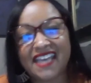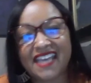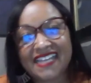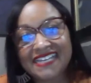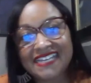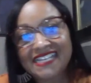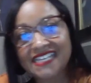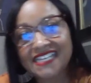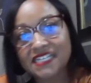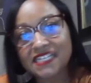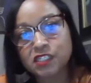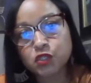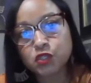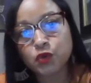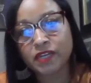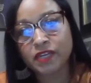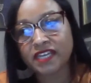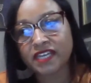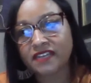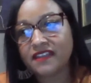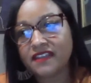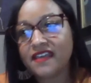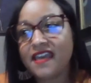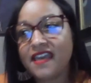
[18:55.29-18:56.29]
I leaned on
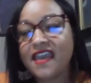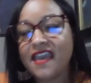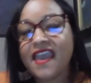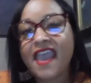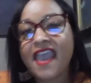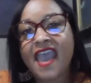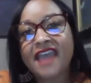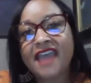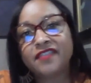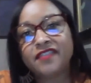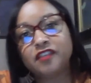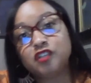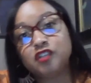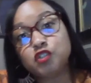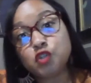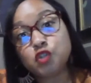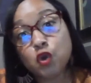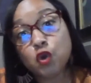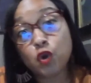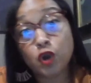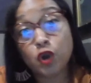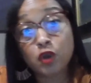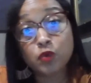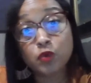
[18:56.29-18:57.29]
it, and the
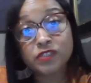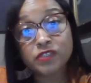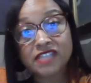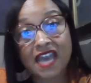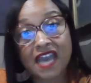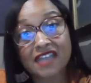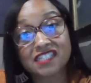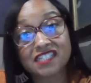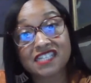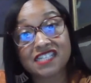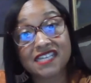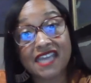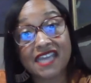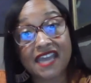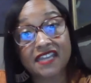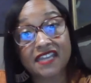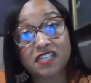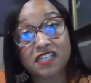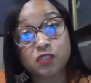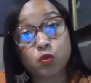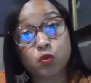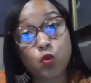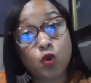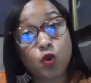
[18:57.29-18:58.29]
dog was actually getting
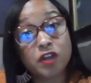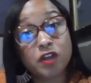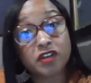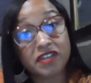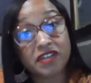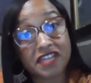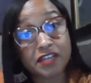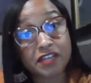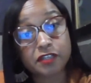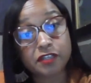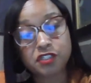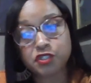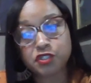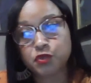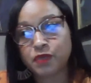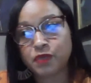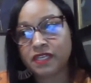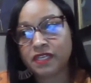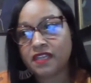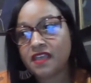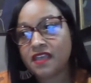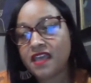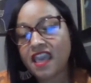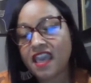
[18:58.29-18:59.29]
his water near to it.